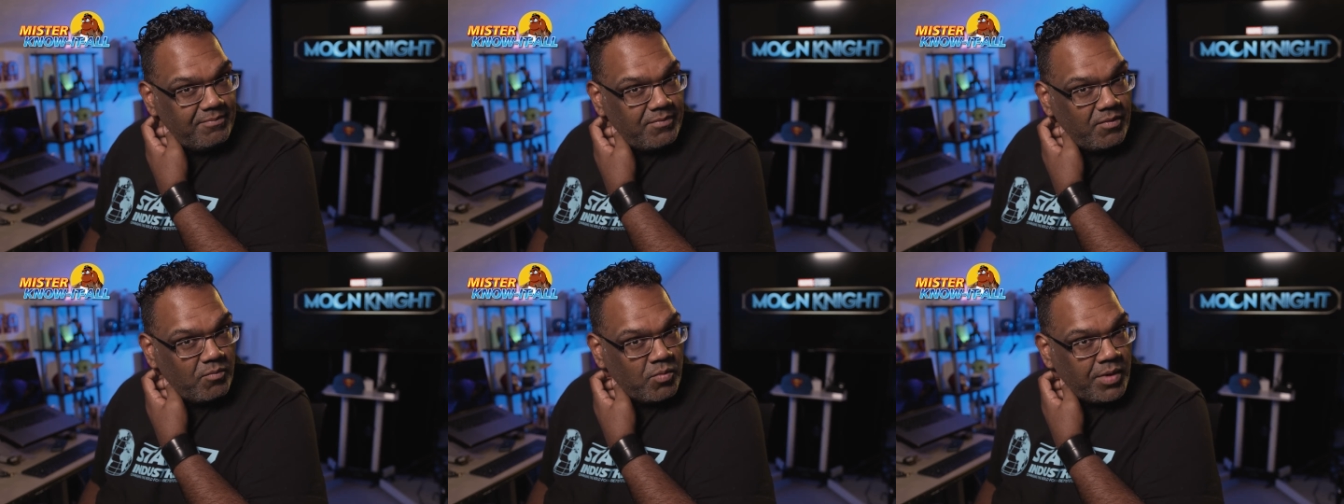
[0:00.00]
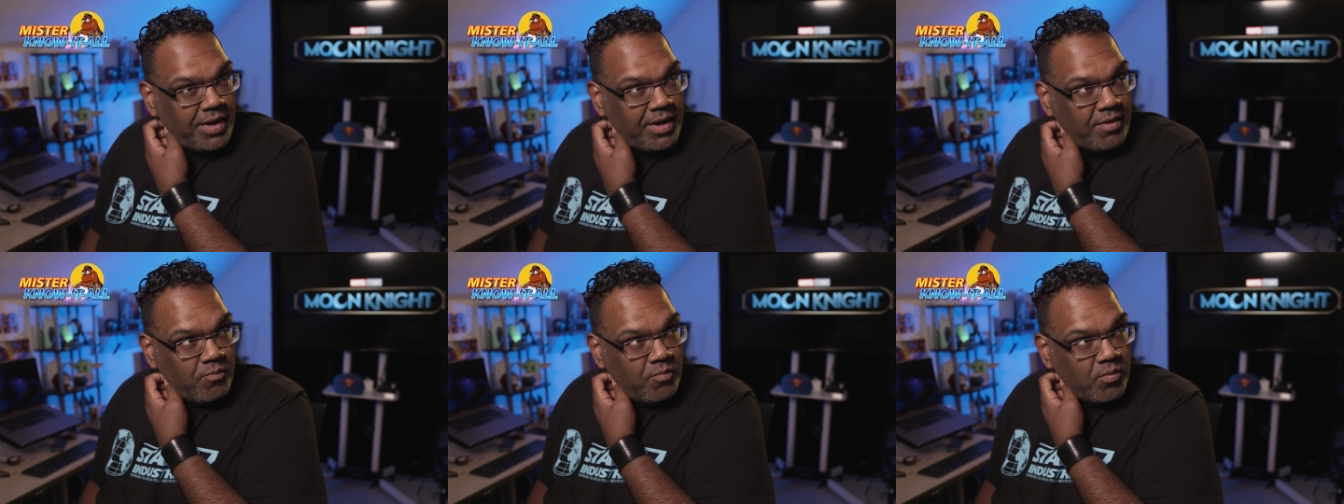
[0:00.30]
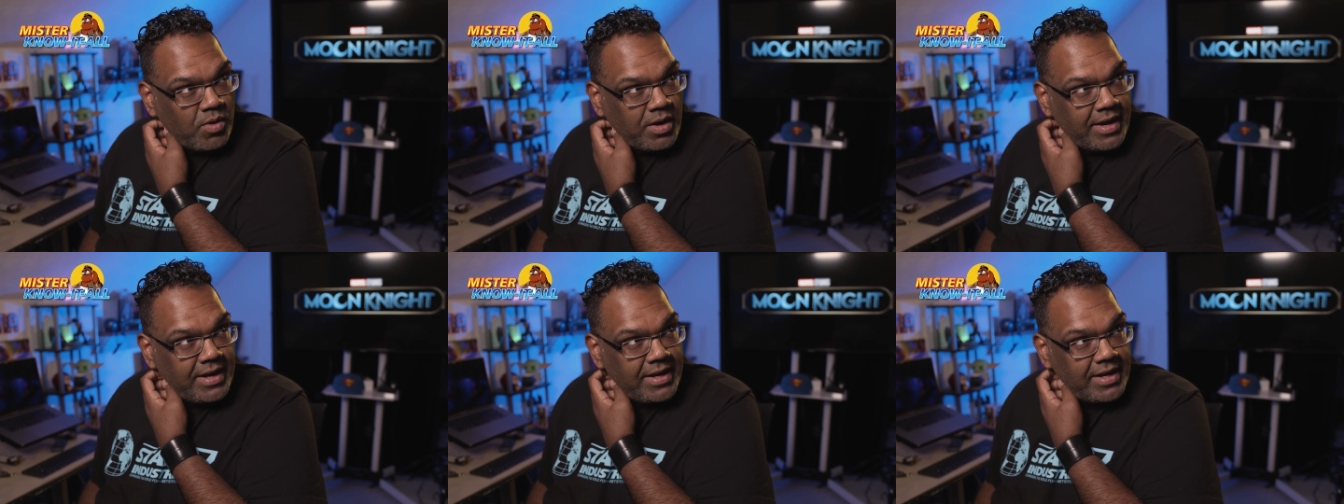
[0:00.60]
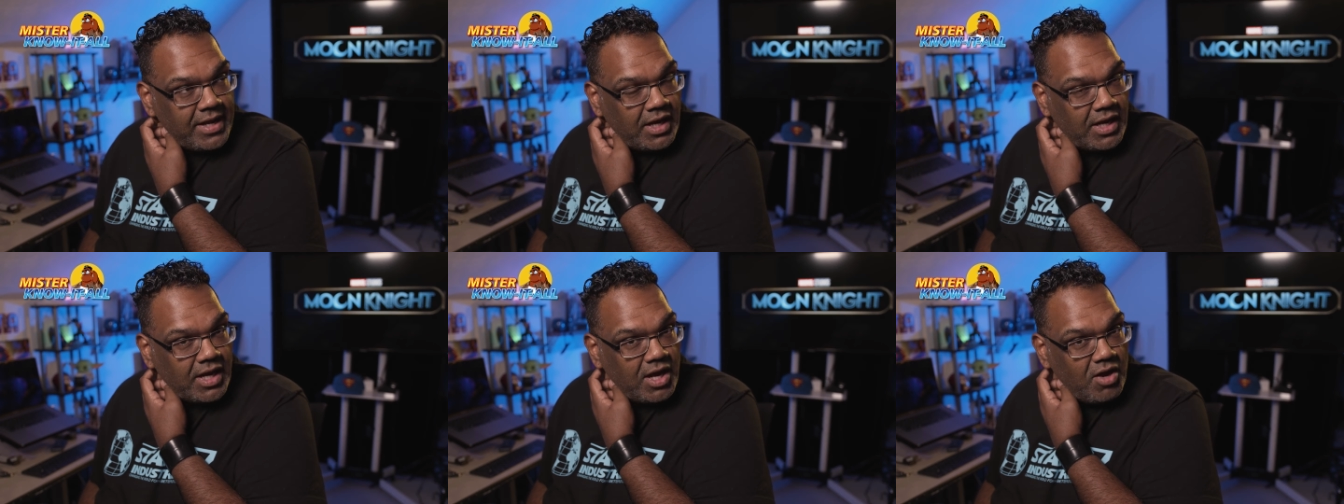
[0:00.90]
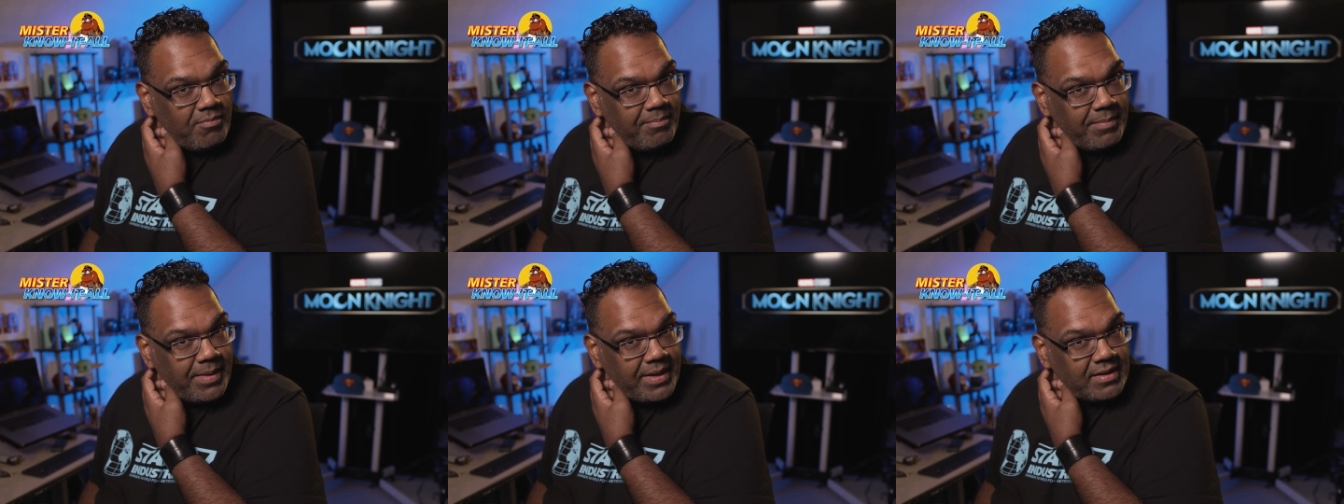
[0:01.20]
we're getting a
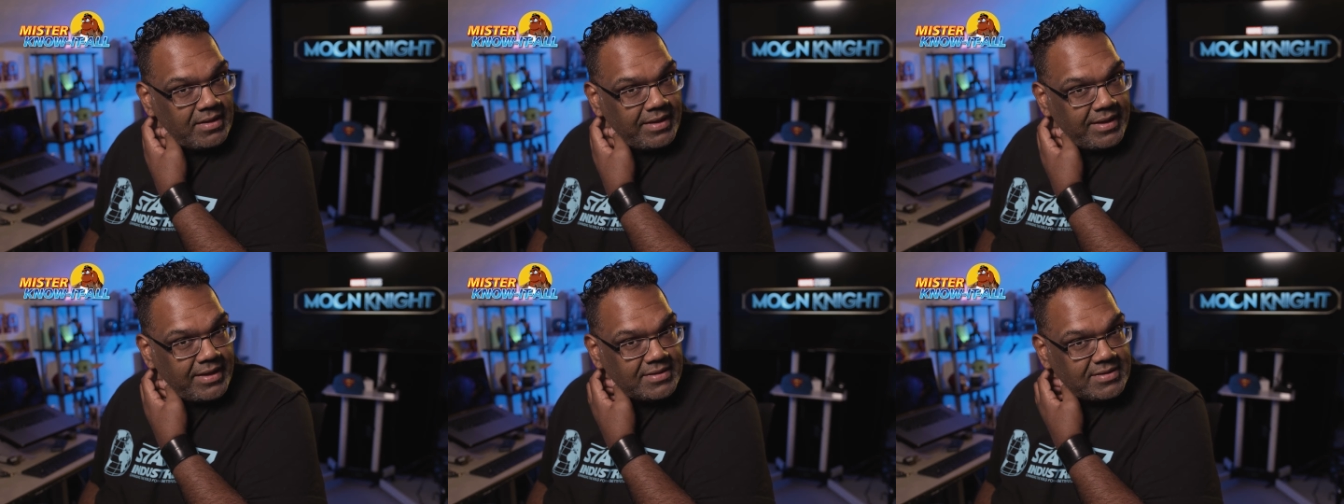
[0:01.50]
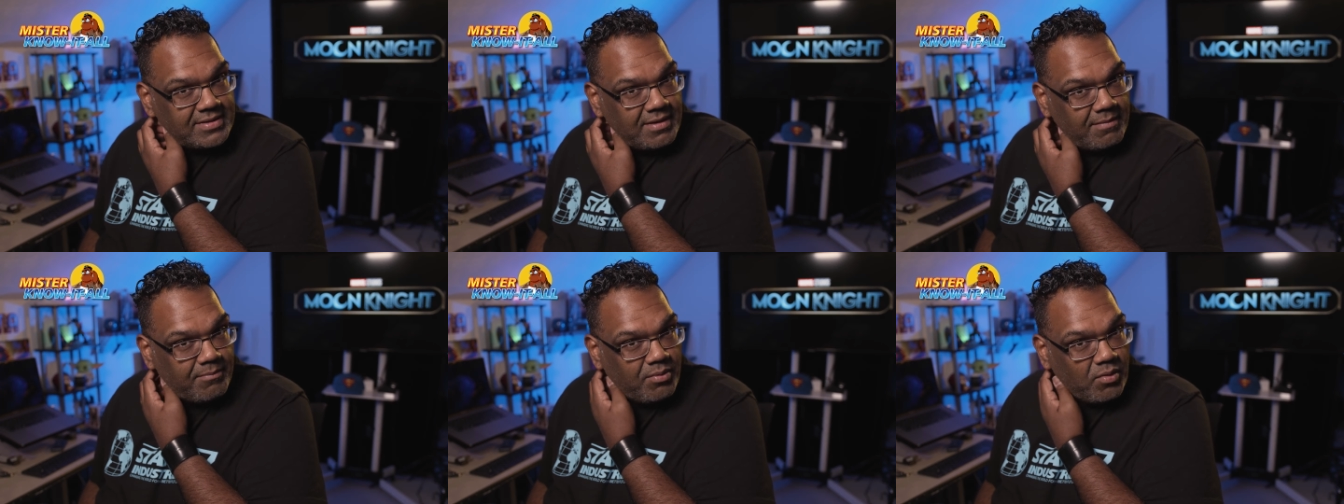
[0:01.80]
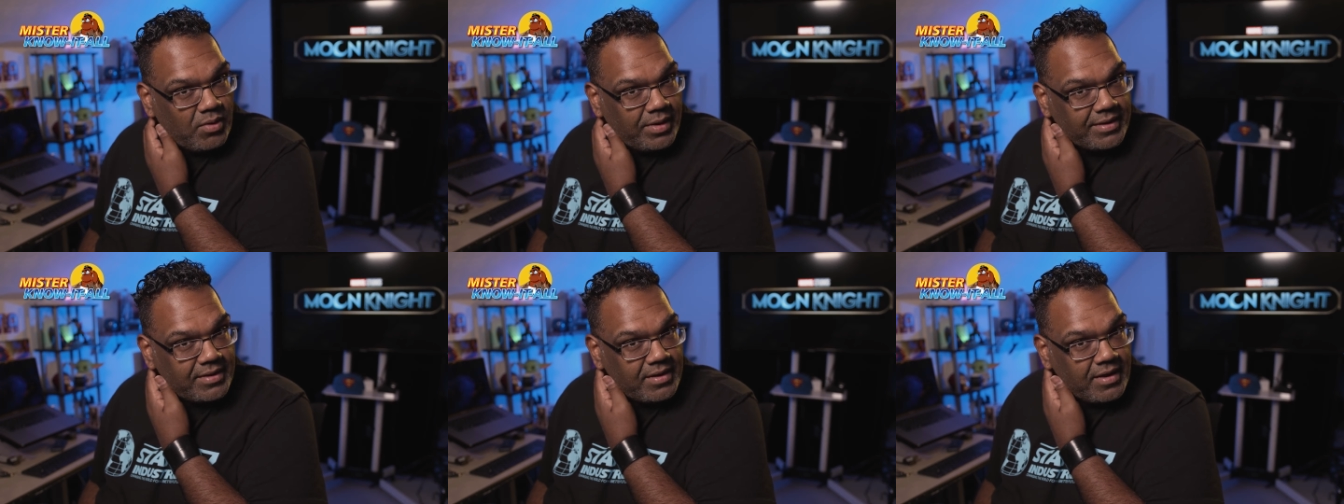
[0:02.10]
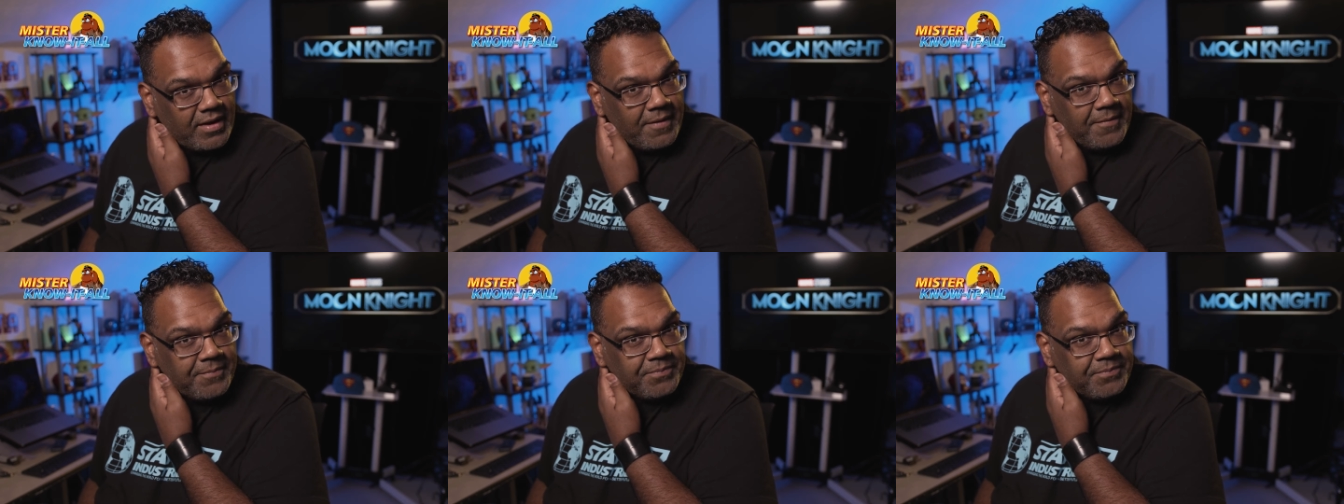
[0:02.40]
commingling at some point